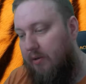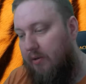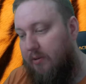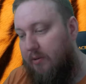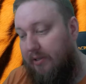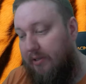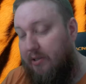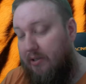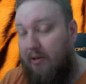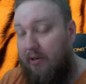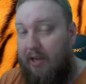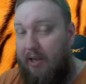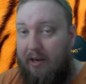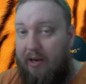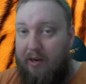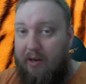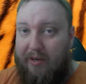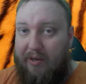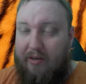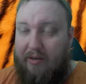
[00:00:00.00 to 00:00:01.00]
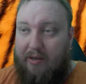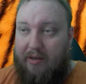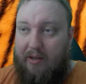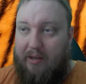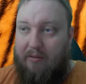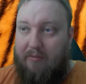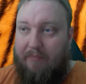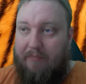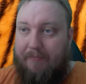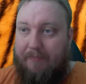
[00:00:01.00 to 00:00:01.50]
So I started gaining weight
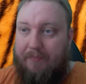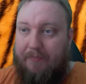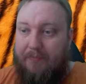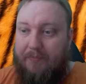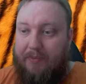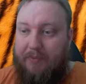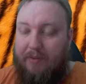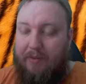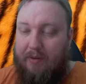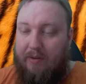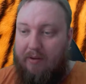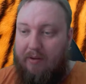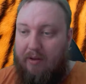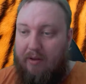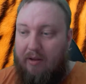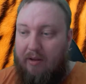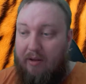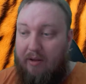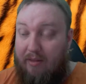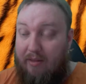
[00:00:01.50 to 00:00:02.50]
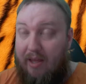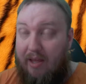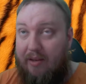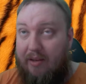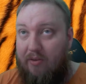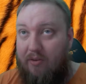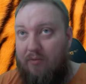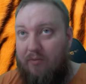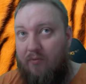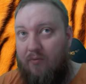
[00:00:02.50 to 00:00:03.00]
again.
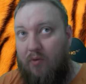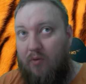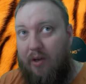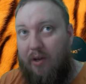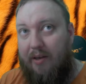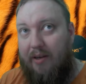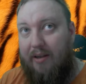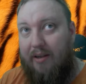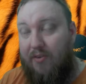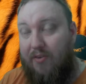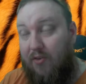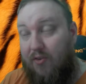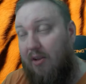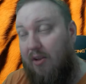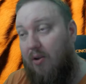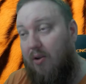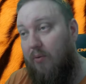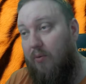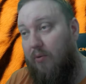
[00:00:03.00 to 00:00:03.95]
Then I got sick